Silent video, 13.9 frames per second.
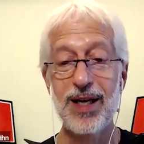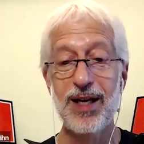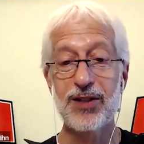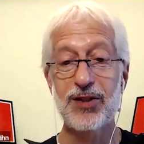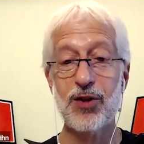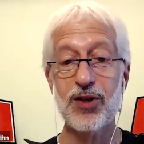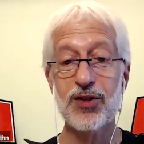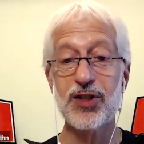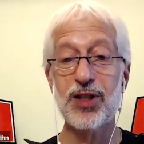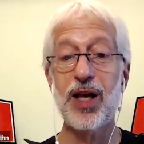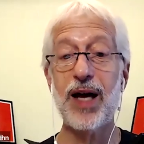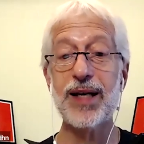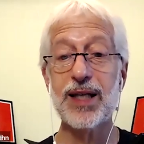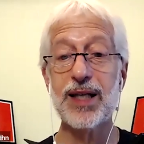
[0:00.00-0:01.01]
So there's a
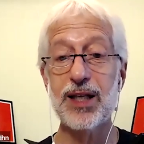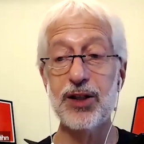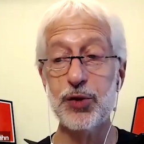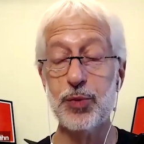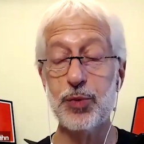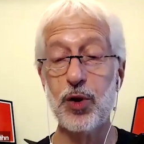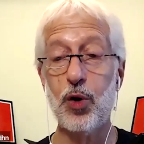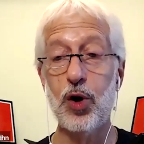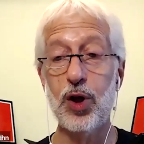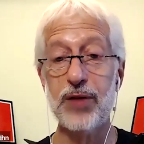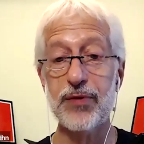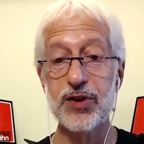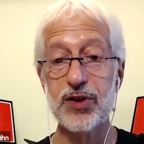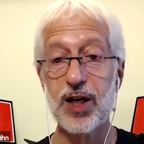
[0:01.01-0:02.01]
lot mm-hmm. of guilt mm-hmm. with all
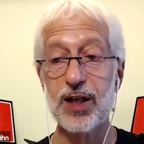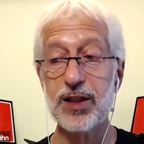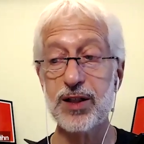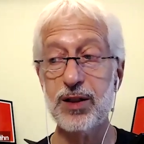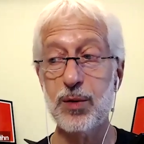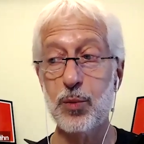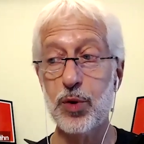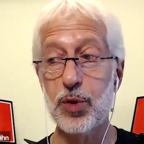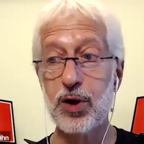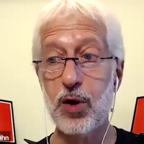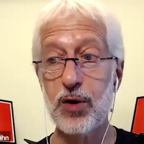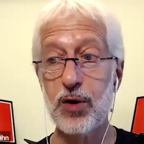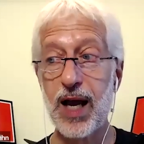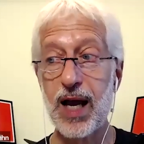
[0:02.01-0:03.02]
of a sudden we're
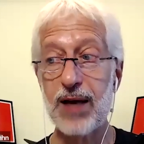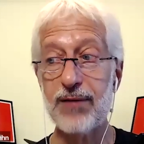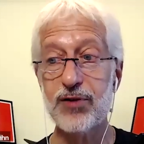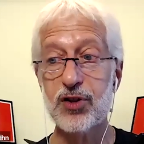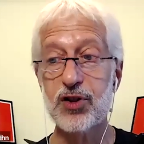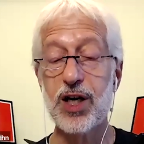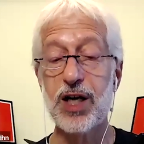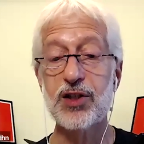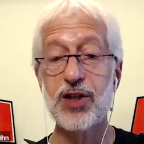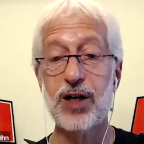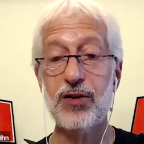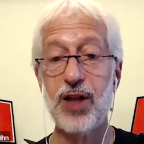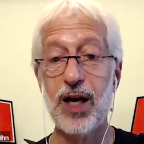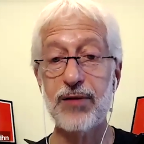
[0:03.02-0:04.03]
going to have to change
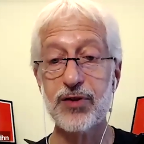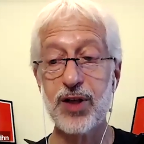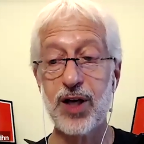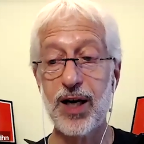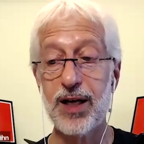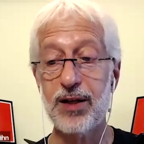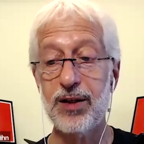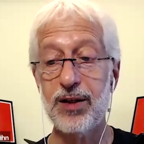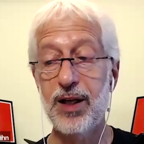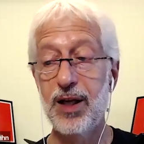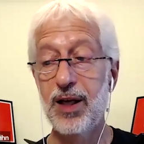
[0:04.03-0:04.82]
our lifestyle